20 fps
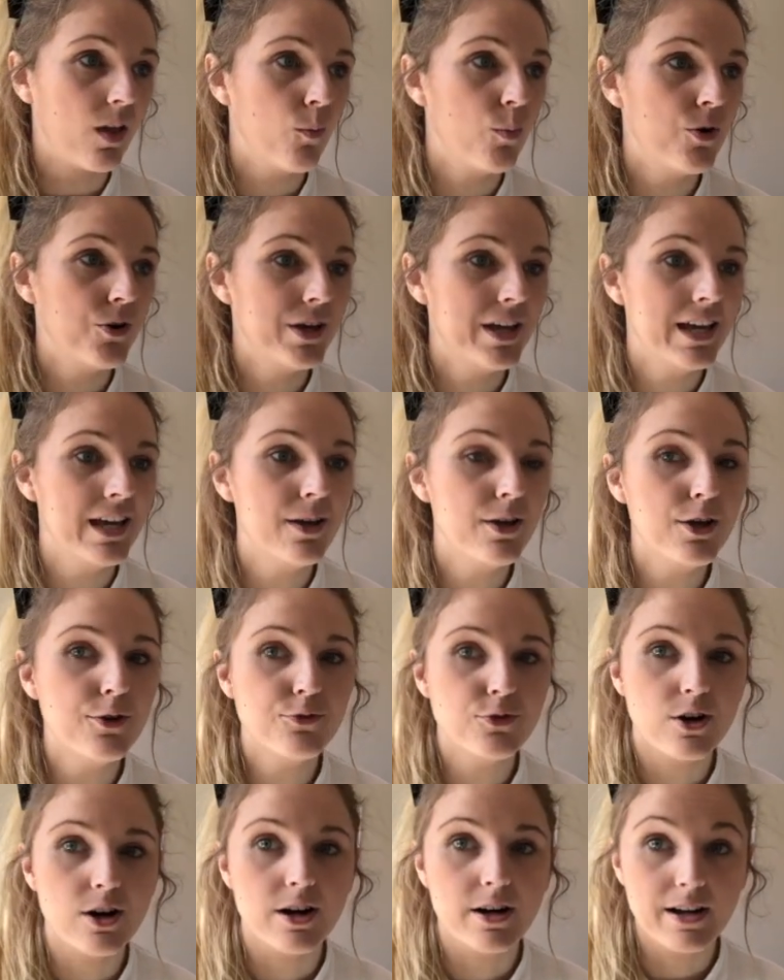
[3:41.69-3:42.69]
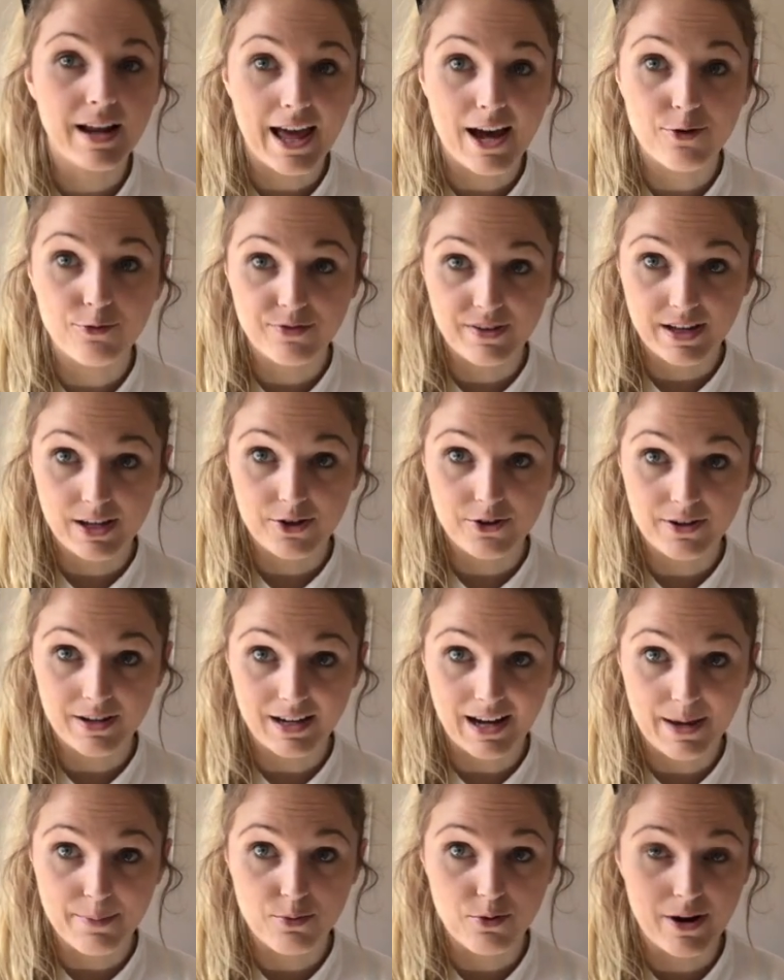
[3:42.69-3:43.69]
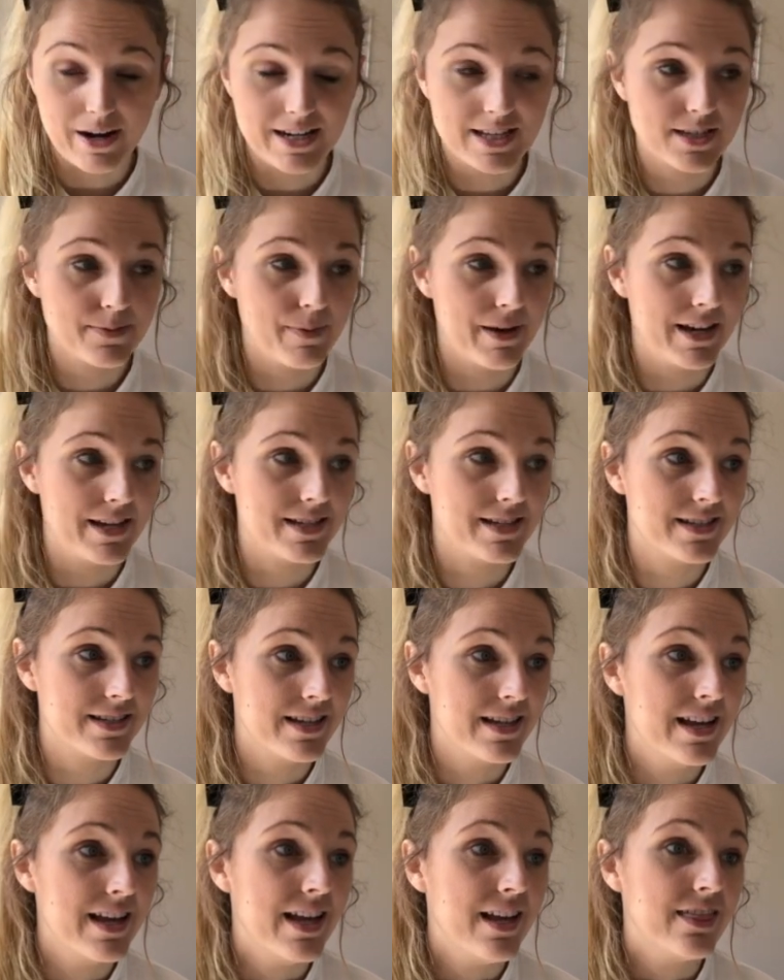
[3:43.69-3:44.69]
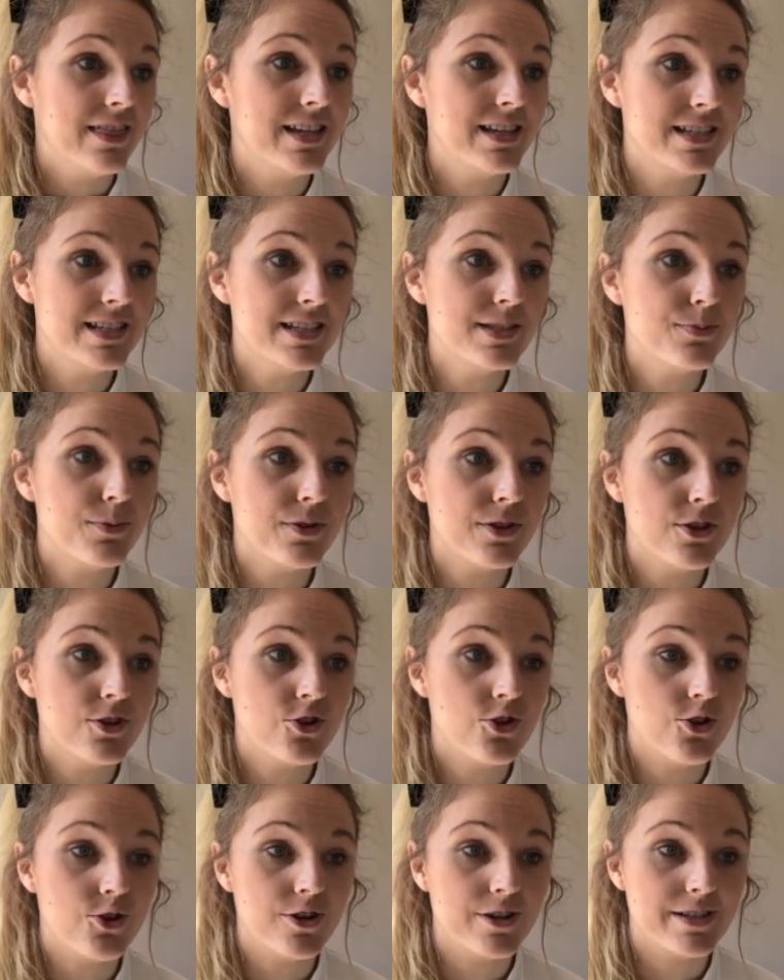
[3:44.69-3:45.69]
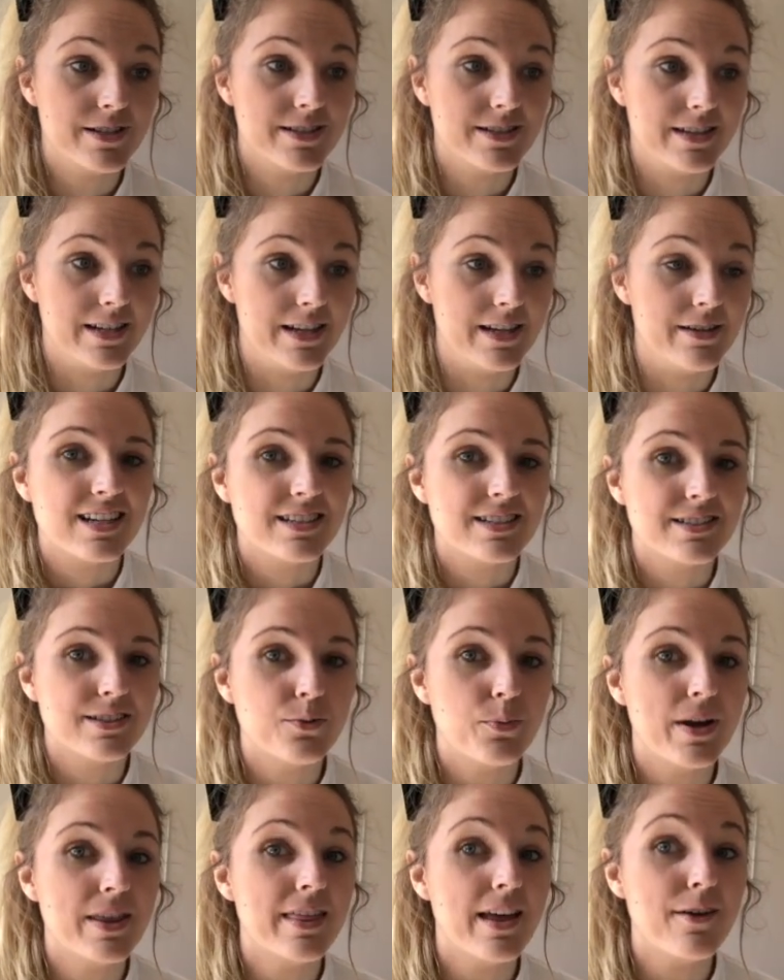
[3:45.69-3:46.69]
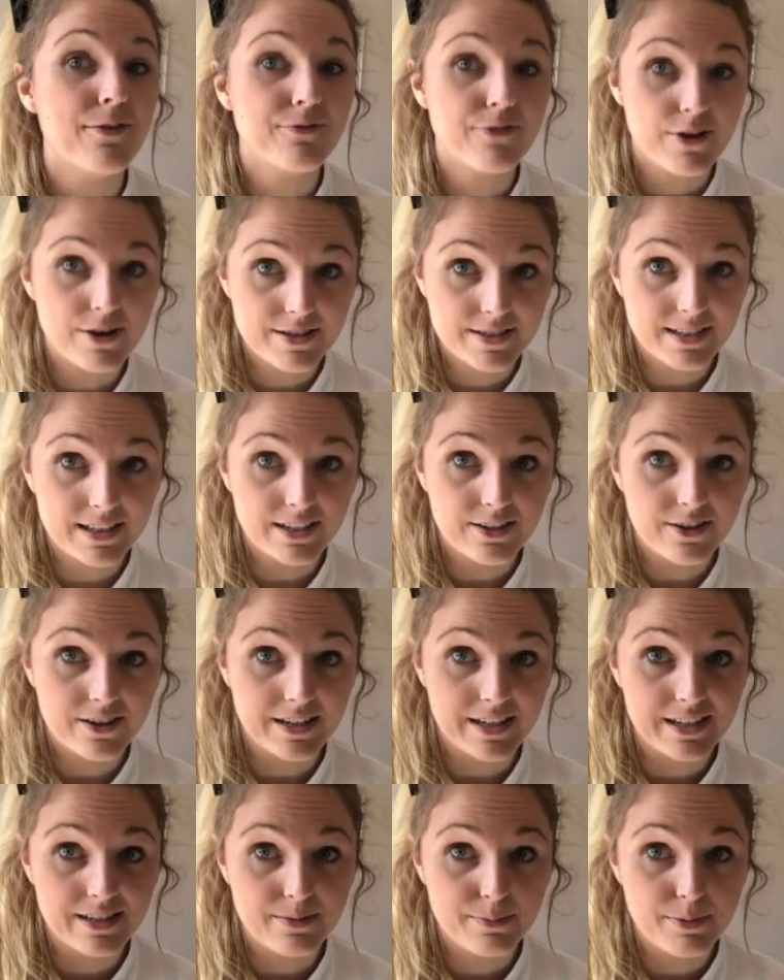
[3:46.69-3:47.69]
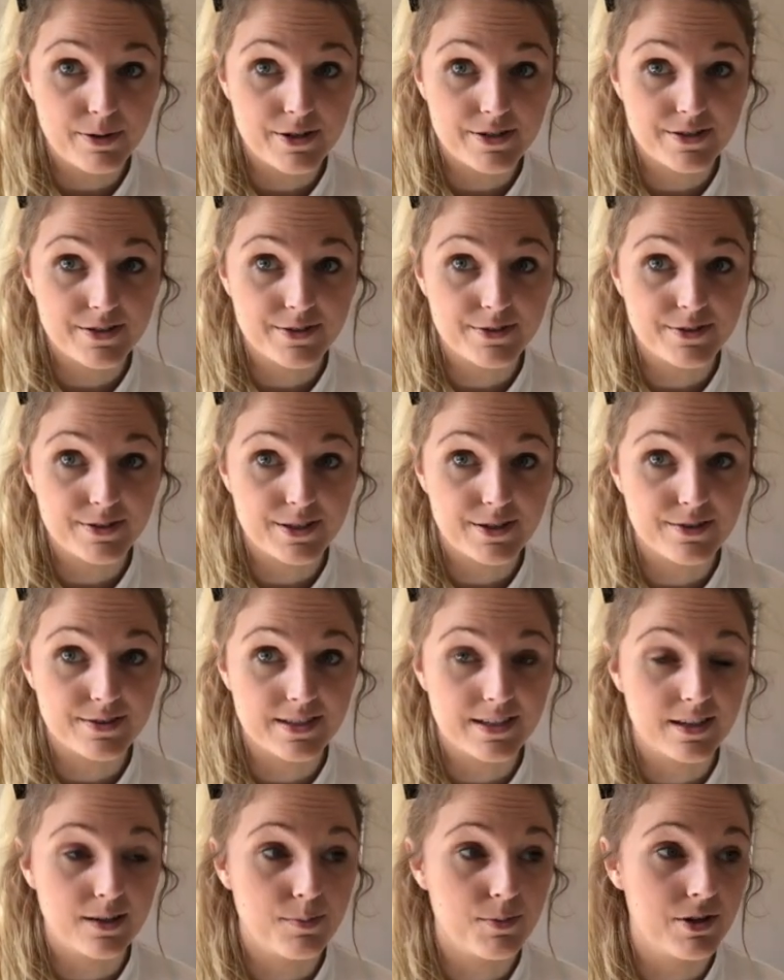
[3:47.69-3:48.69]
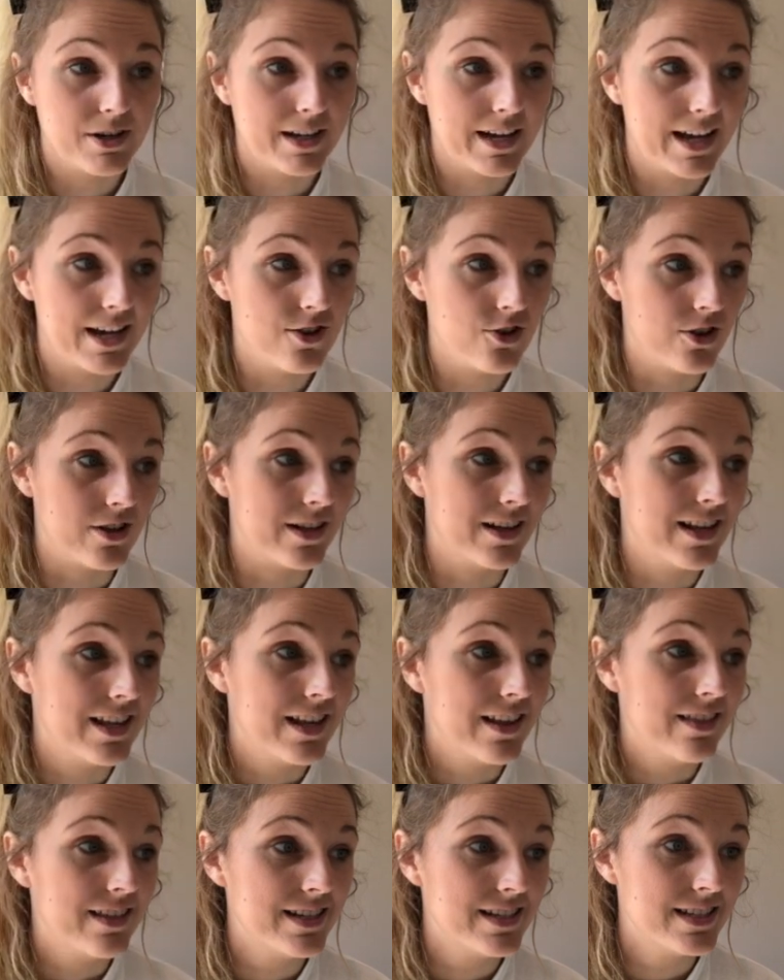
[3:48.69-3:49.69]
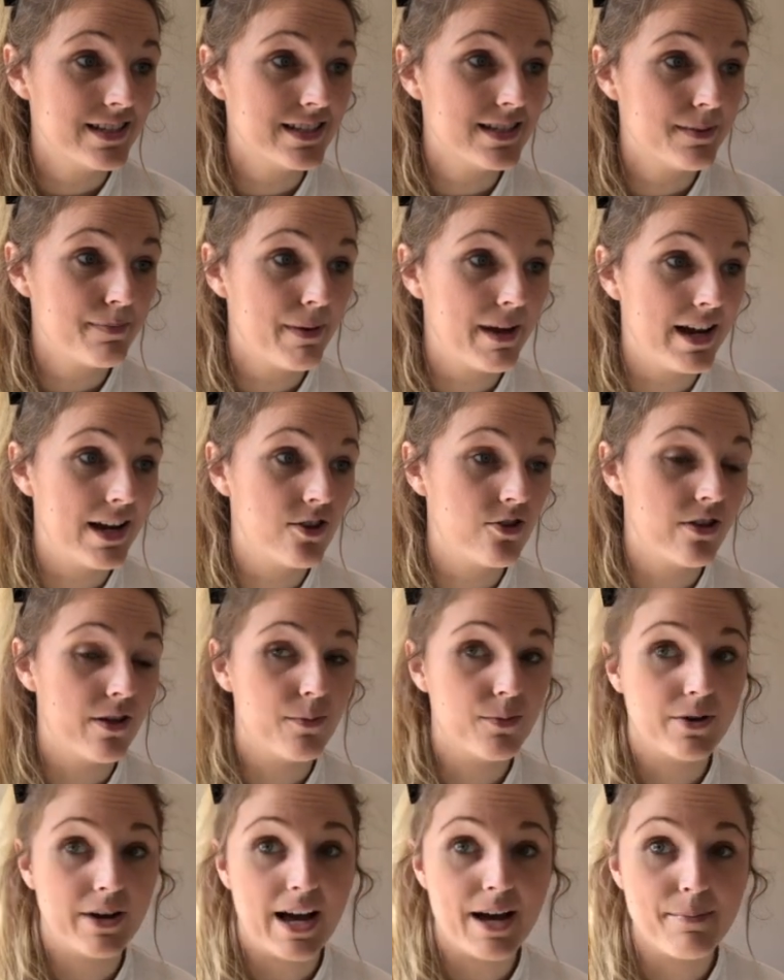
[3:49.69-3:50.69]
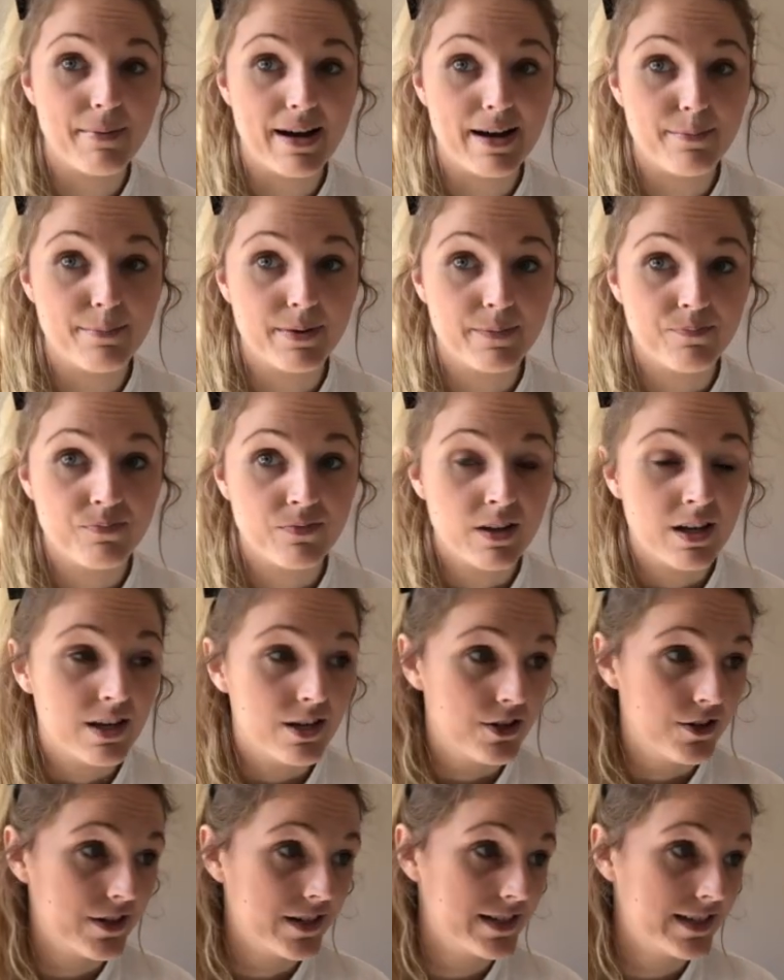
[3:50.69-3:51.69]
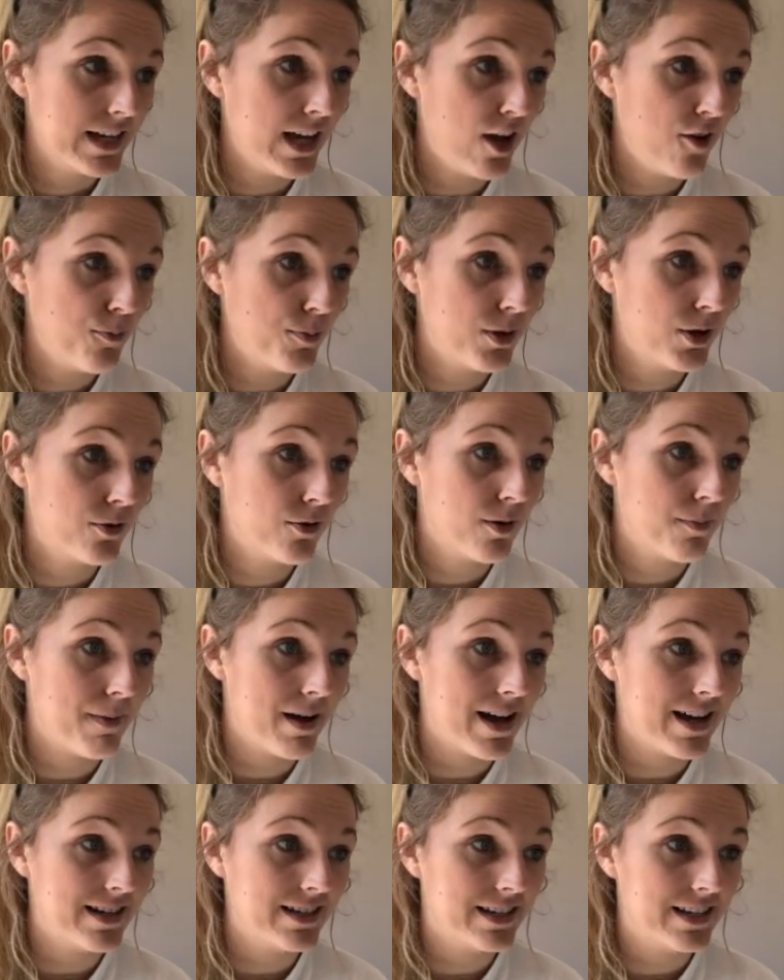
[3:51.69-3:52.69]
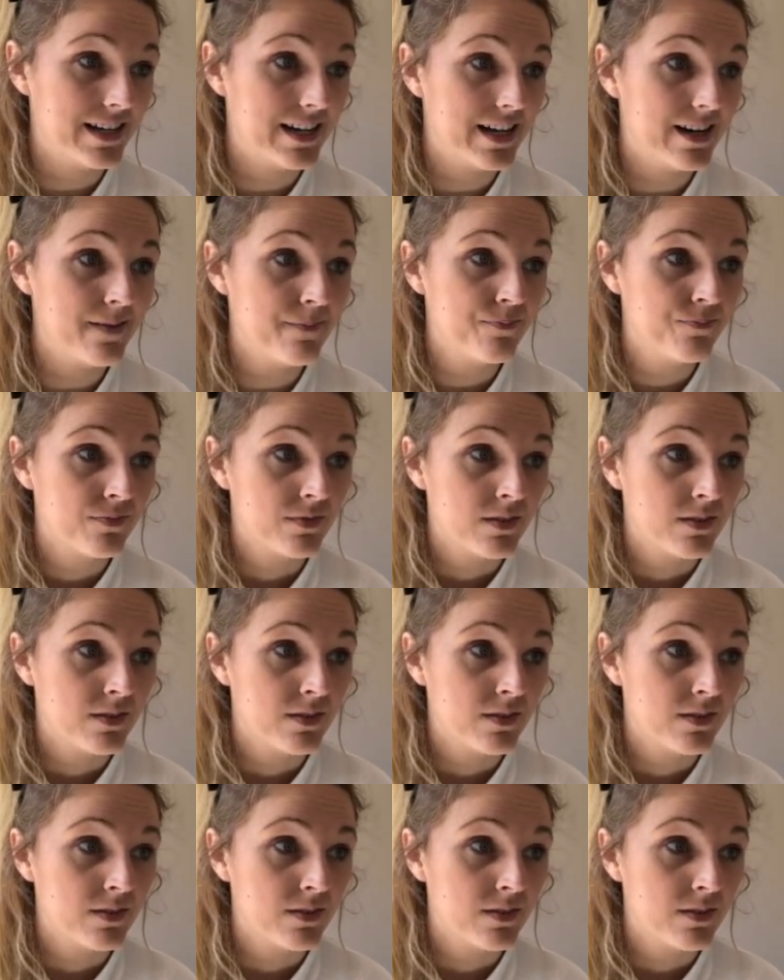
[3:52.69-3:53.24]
Well, here you've got our VU Collaborate space. This is what the students see. So when they first click on Interpersonal Skills and Communication, this is the page that will come up. You can see I've put a reminder here.